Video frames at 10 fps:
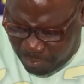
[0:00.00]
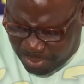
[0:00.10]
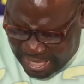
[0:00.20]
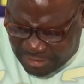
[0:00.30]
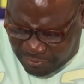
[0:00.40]

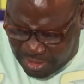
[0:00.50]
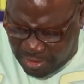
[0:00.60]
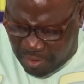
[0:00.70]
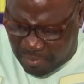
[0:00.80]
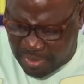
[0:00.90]
press
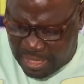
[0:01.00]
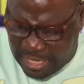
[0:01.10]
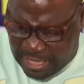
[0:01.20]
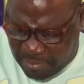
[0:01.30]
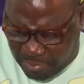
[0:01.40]
freedom
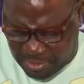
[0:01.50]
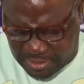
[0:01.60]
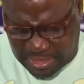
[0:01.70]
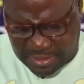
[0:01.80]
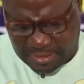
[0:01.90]
in the
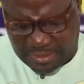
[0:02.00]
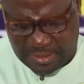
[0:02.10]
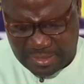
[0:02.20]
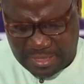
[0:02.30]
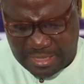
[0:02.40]
process.
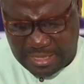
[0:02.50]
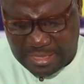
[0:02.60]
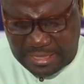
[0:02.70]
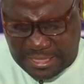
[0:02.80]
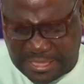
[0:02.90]

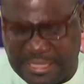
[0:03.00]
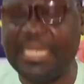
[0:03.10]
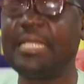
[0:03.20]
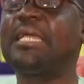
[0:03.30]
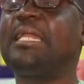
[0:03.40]
This is
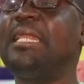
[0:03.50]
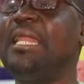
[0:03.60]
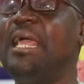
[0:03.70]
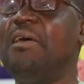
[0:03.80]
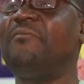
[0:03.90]
a
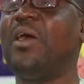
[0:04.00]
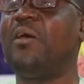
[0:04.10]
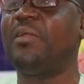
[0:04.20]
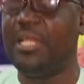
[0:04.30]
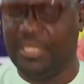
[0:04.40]
clear
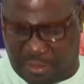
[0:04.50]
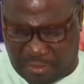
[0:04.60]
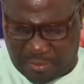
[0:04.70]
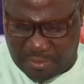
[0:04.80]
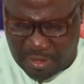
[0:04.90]

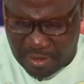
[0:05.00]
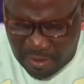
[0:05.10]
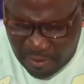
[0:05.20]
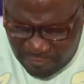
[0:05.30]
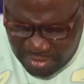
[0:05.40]
violation
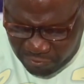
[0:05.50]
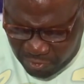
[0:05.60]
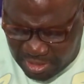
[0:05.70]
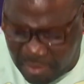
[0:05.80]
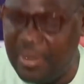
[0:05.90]
of the
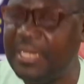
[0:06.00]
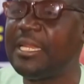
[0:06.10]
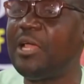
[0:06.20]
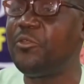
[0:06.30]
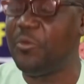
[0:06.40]

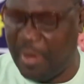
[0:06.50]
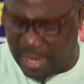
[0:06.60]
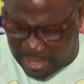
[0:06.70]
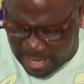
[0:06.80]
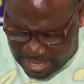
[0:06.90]
fundamental
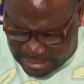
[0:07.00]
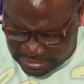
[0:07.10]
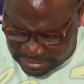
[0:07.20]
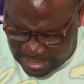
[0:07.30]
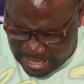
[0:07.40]
human
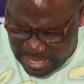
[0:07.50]
rights